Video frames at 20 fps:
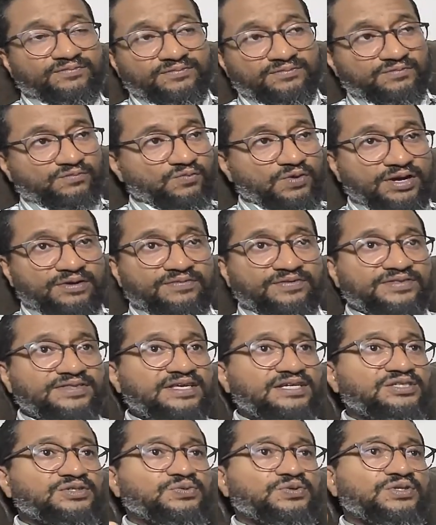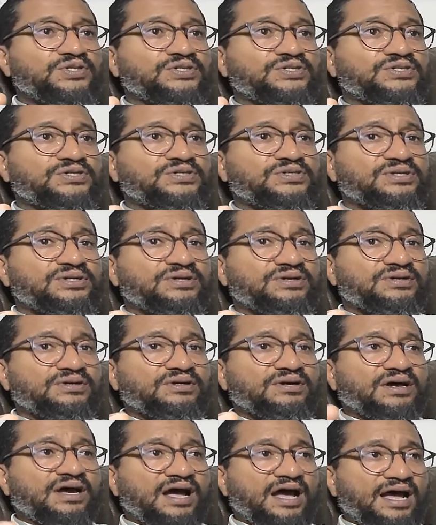One of the things was,
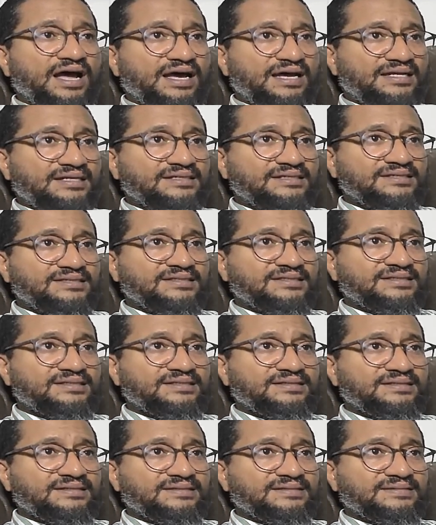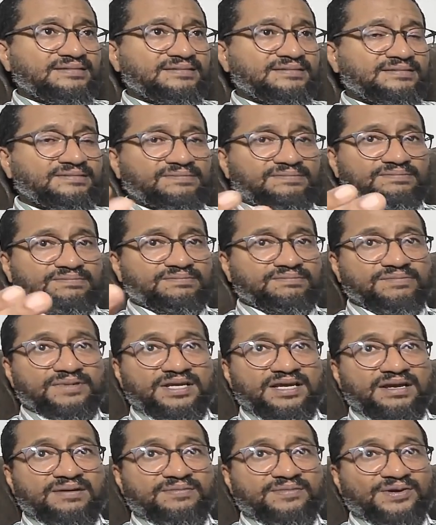as
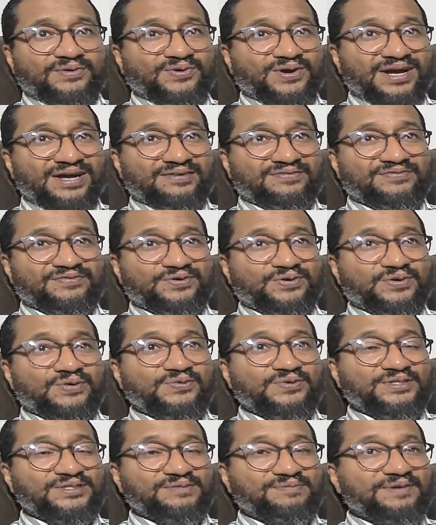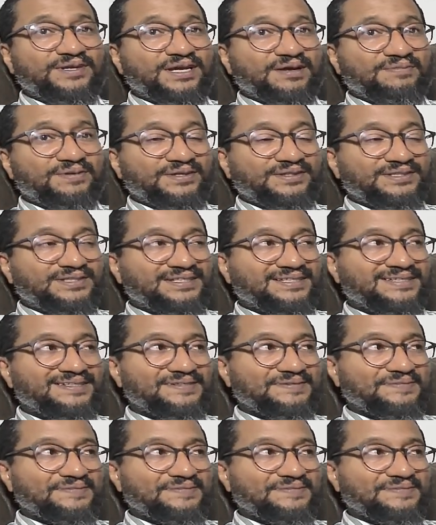me and my wife, we always speak about this.